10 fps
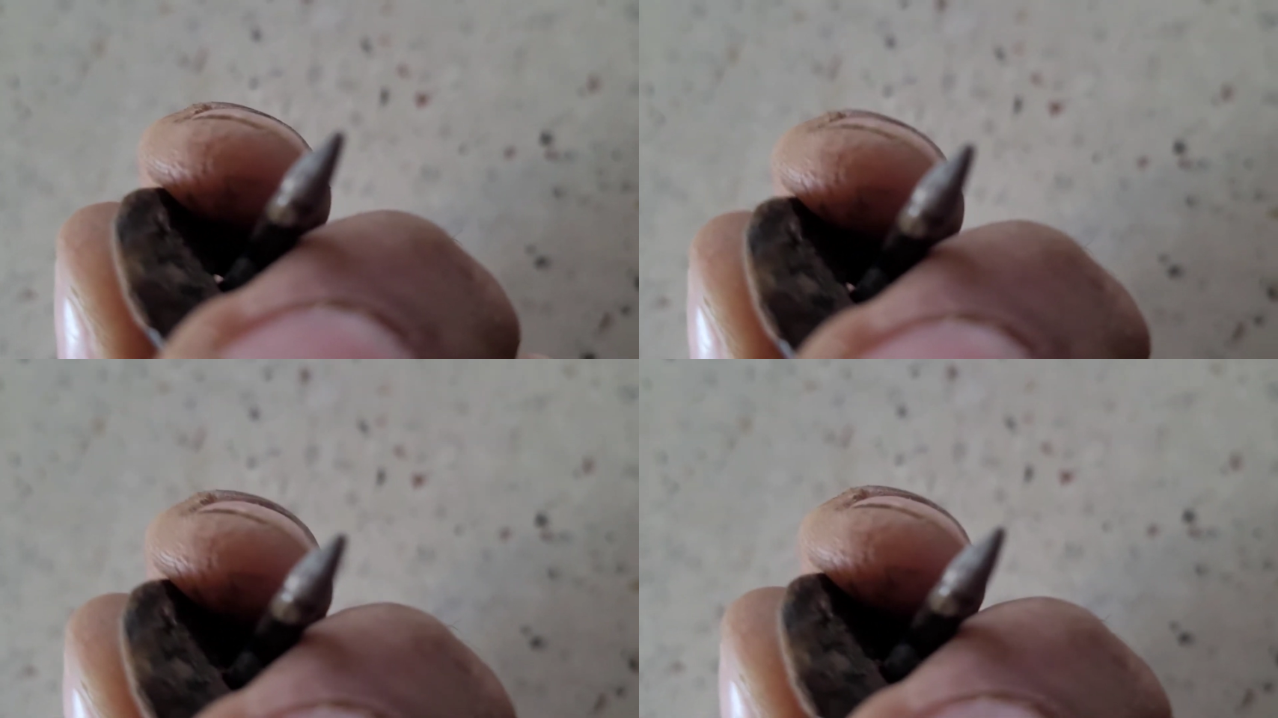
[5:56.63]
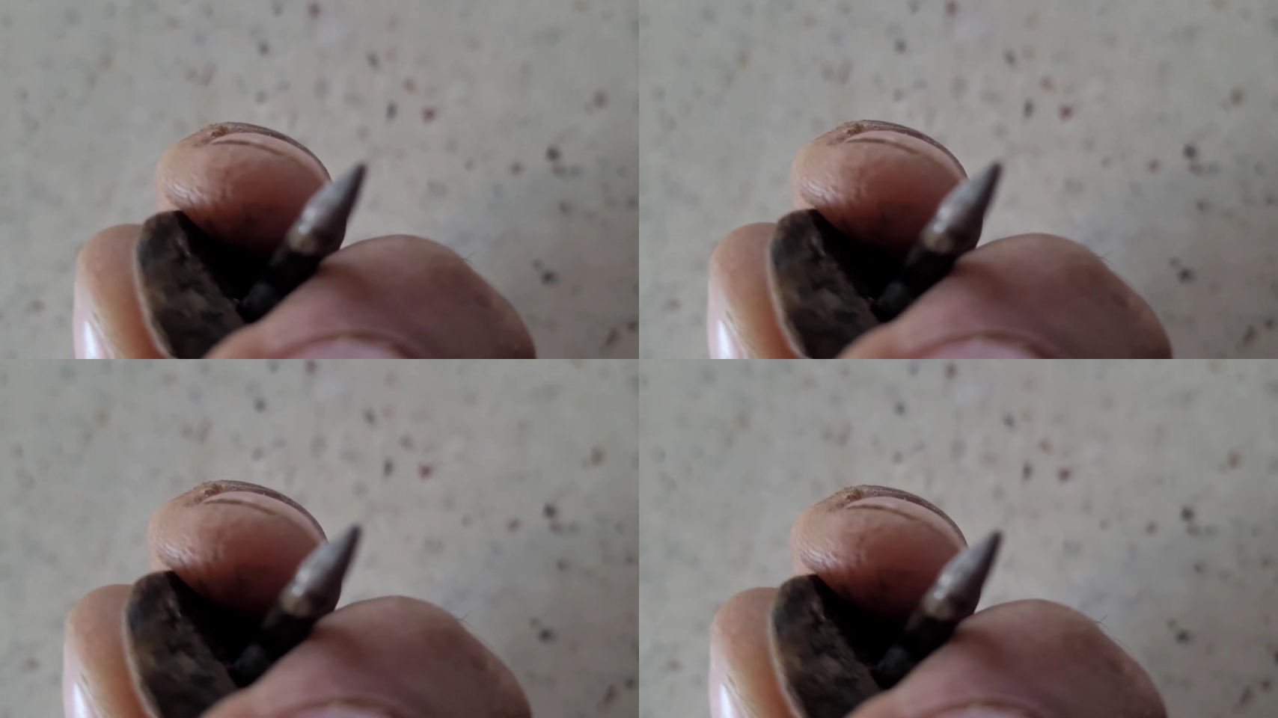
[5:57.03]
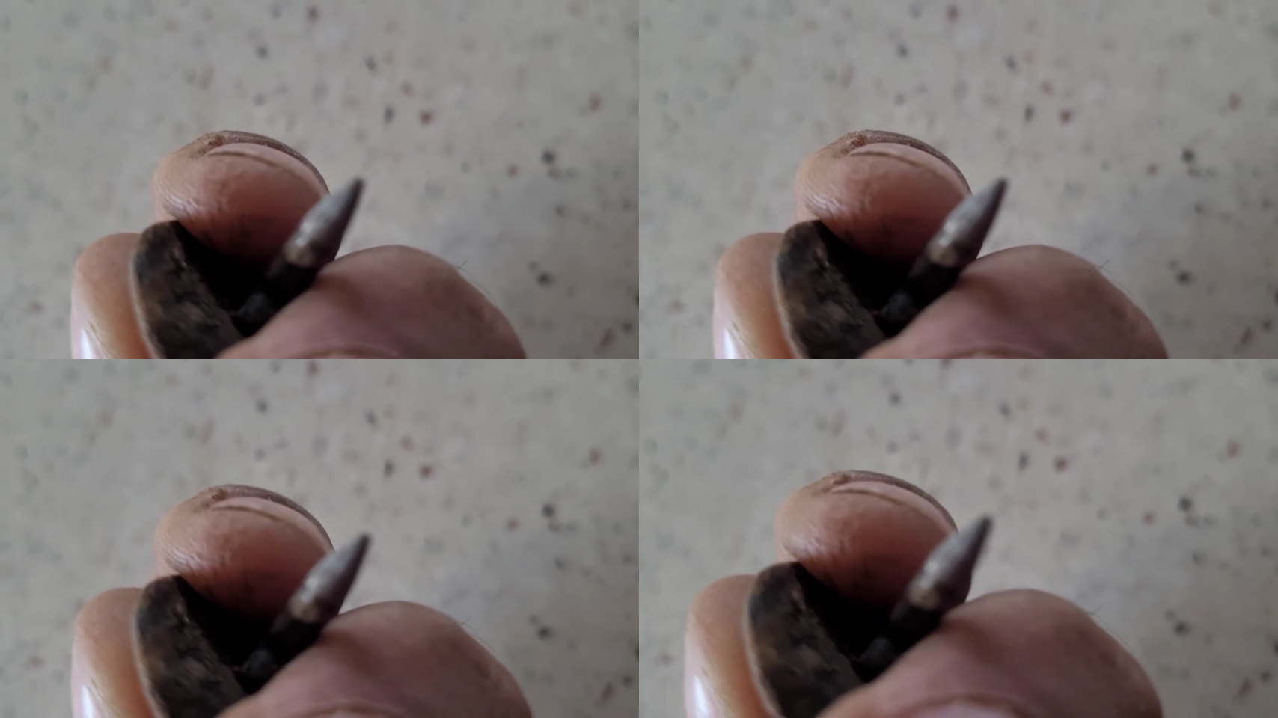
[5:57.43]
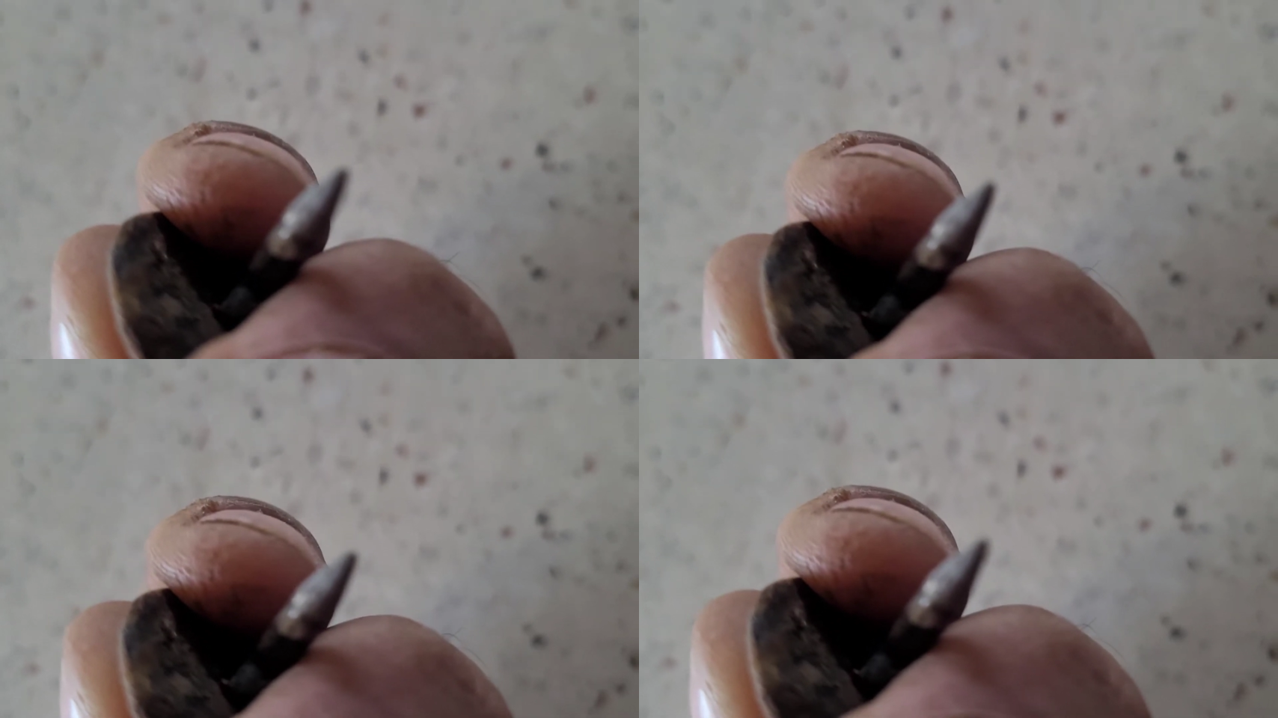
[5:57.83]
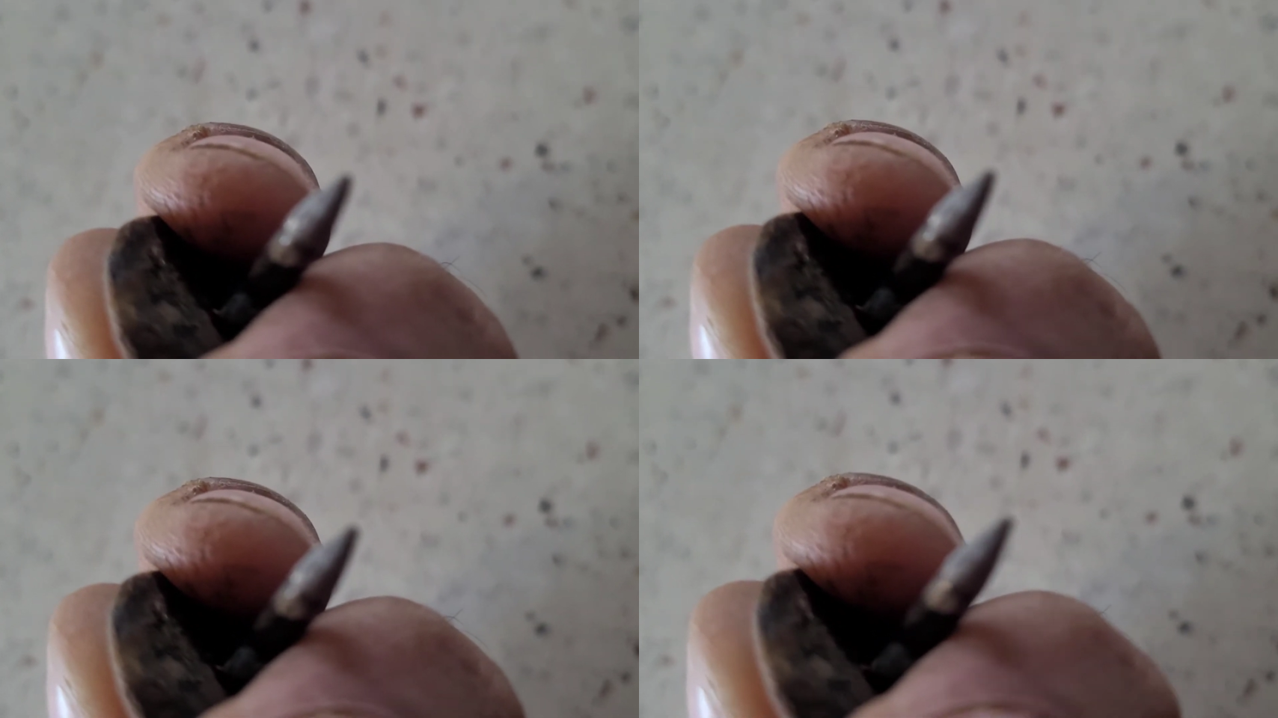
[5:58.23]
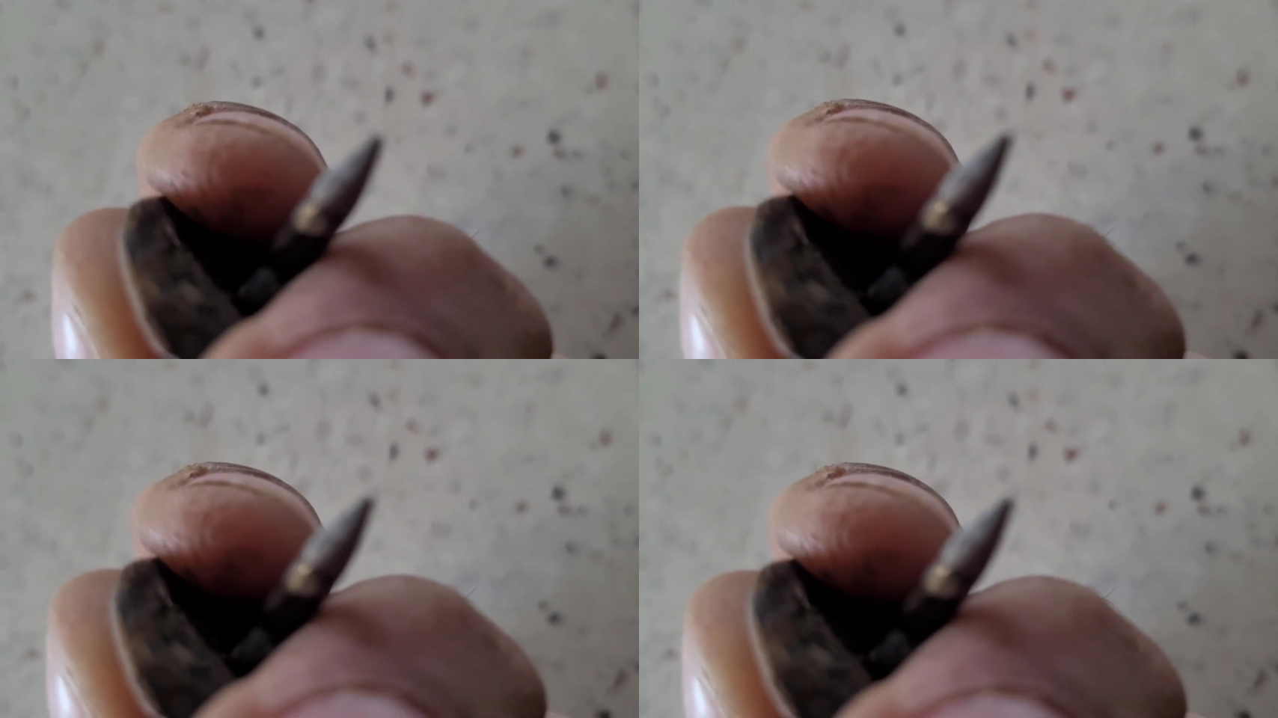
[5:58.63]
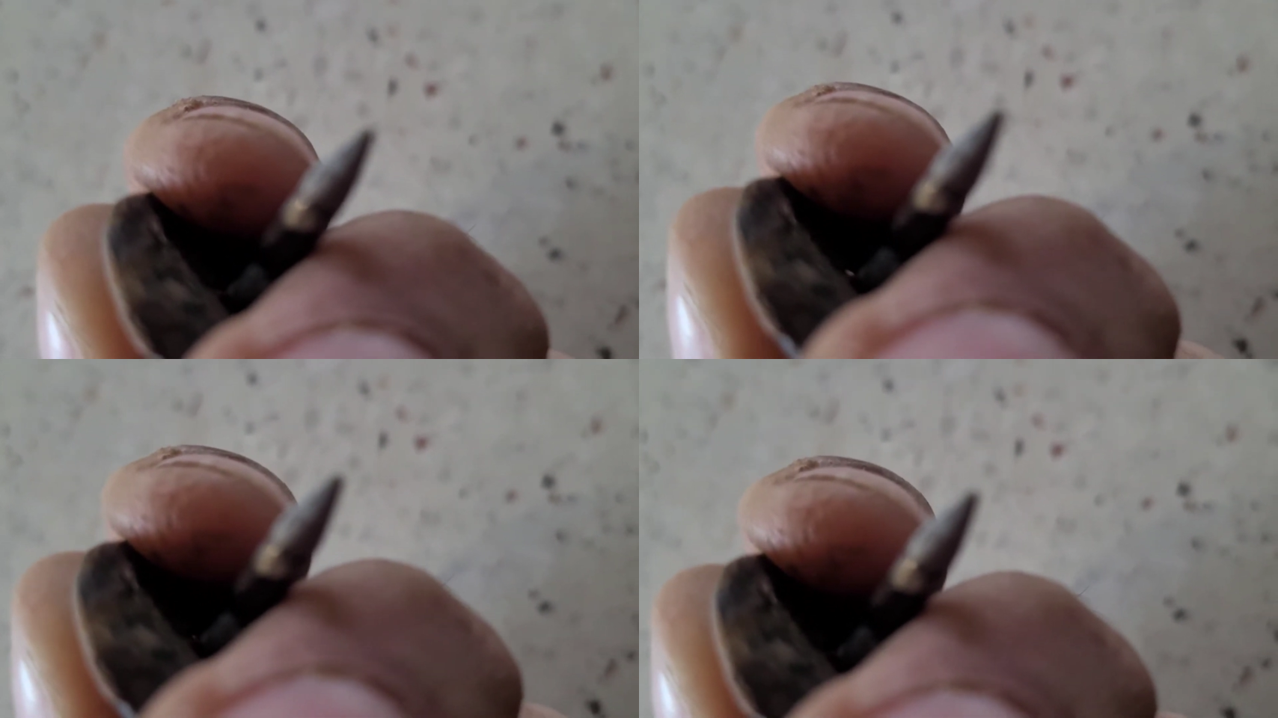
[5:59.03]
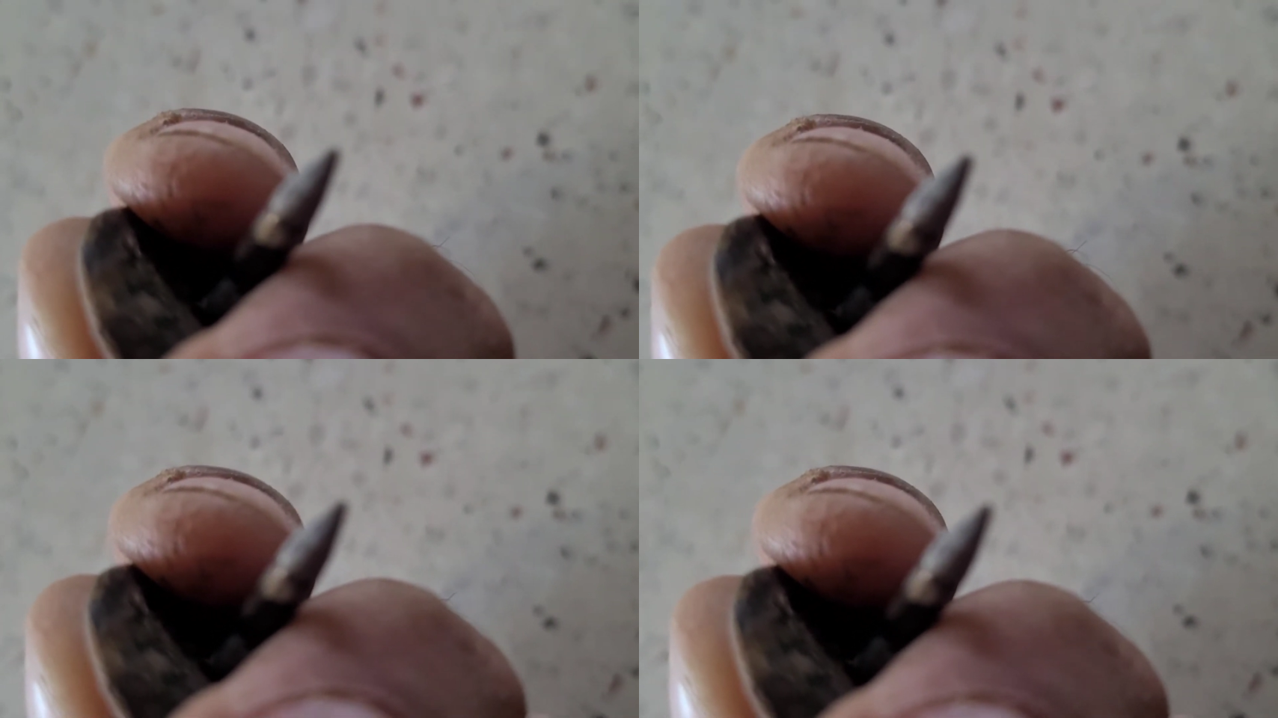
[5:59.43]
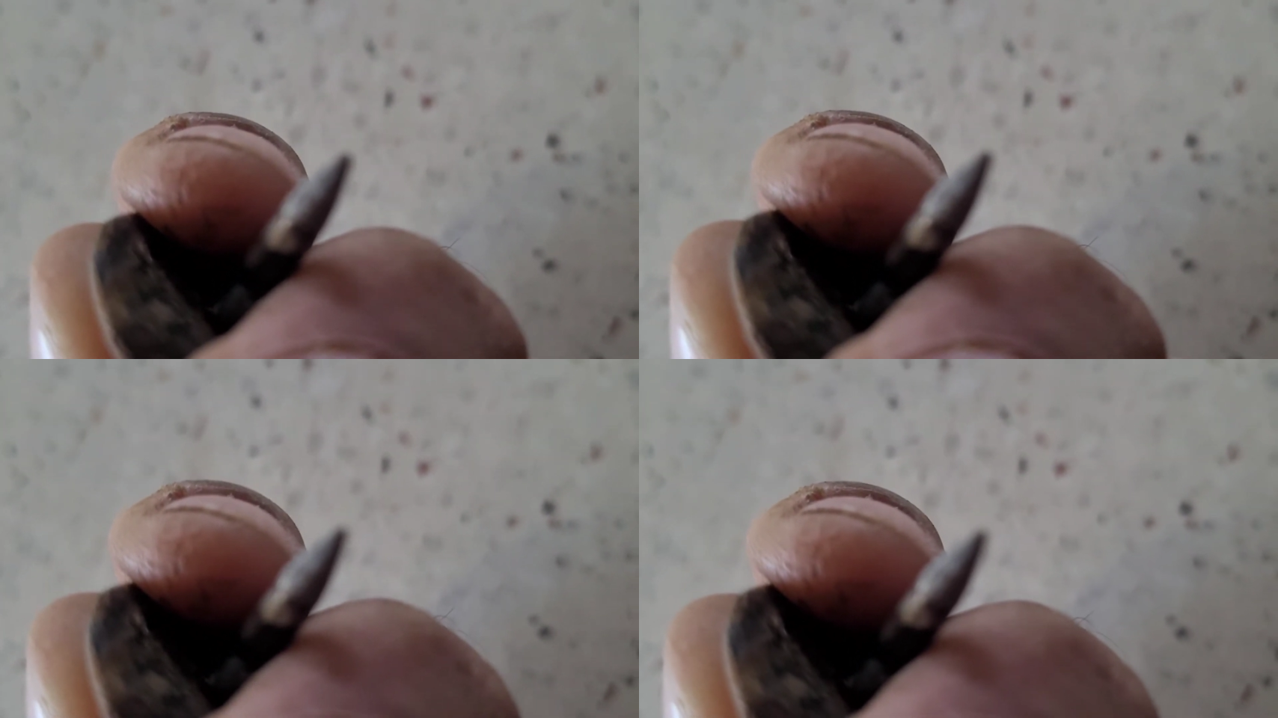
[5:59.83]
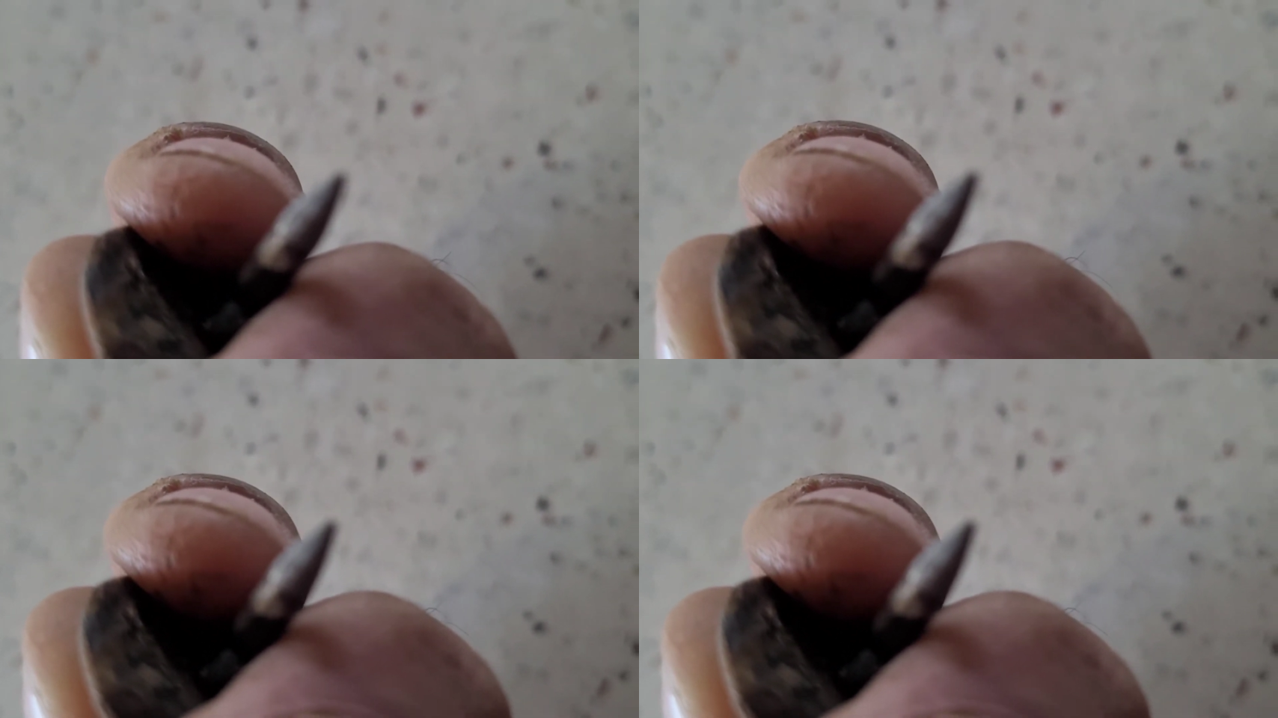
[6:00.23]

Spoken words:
[unreadable: no face in view]